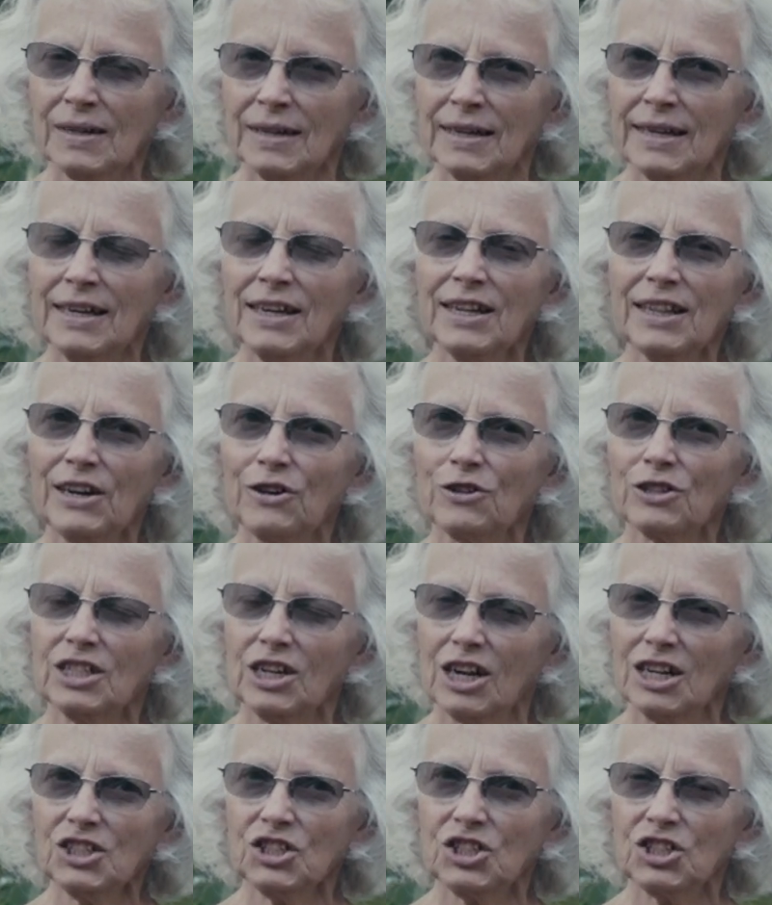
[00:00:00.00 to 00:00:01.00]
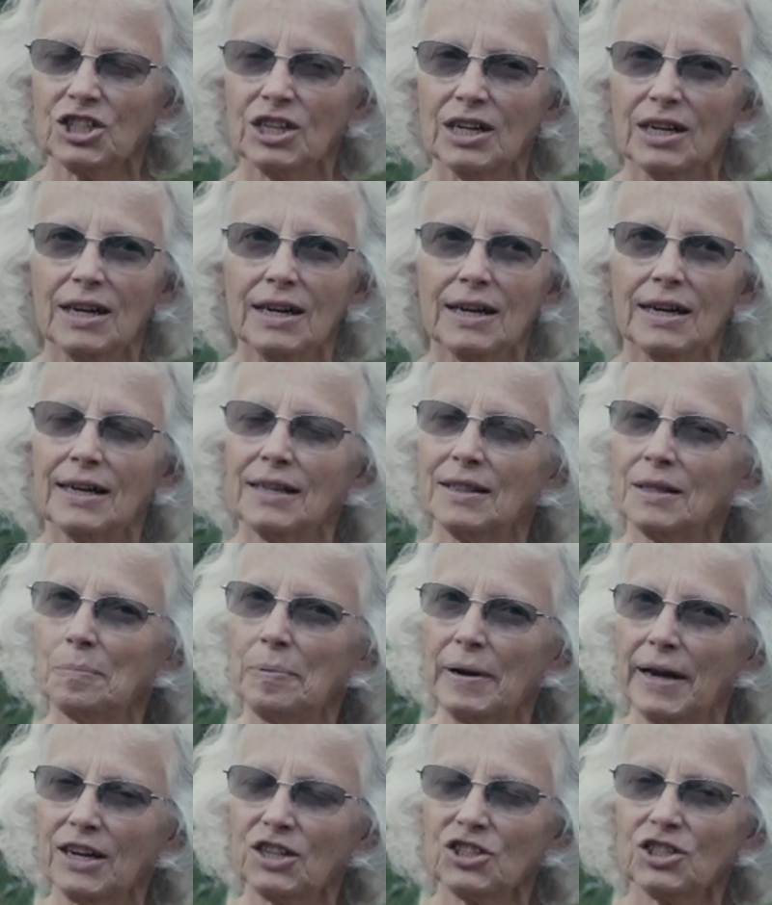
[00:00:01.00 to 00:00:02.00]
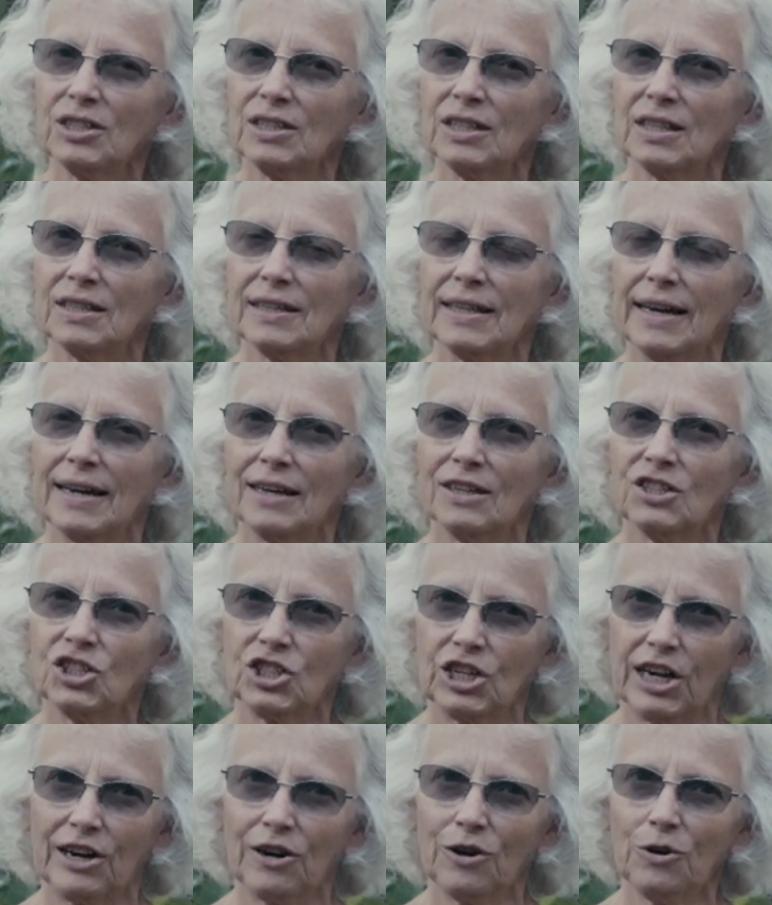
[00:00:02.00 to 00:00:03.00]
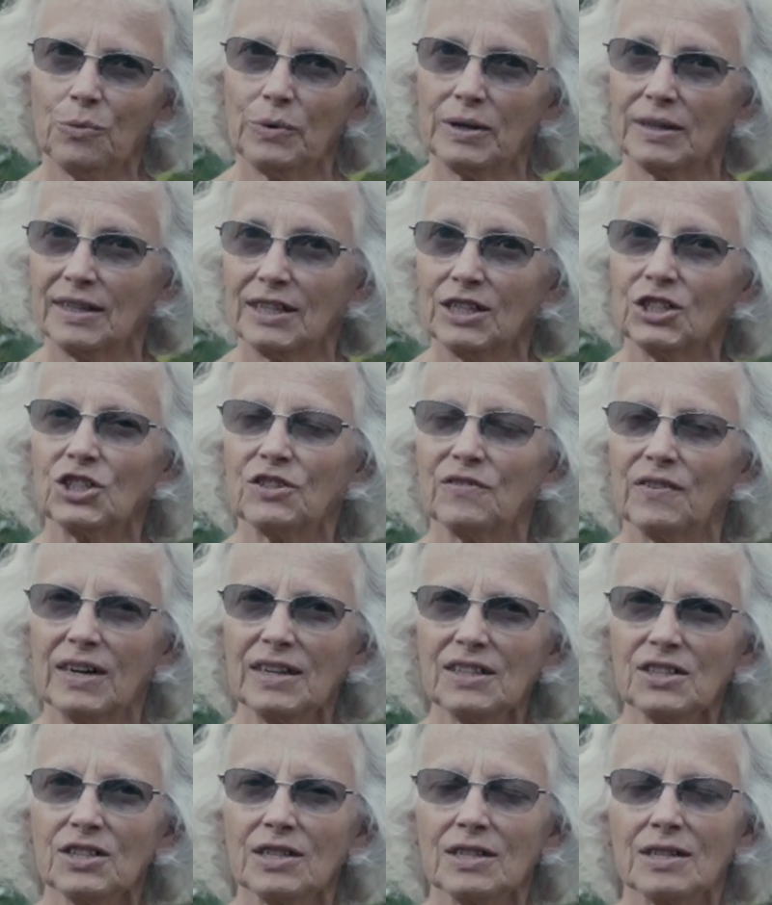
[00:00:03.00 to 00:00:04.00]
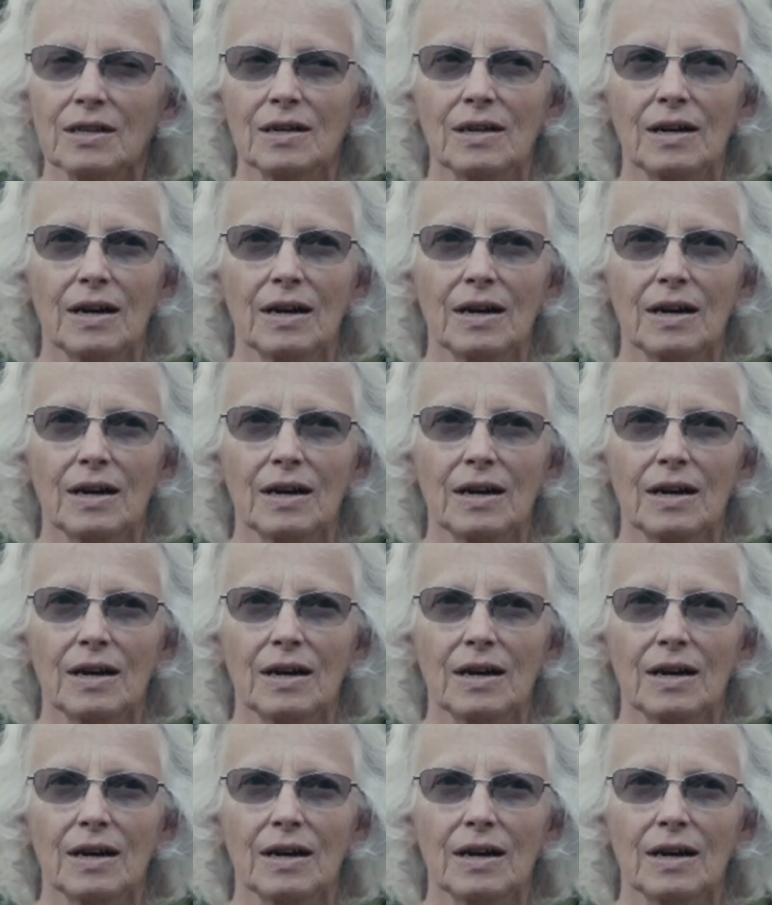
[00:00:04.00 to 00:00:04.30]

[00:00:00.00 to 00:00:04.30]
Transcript: in their touch, in the passion that they share with each of us.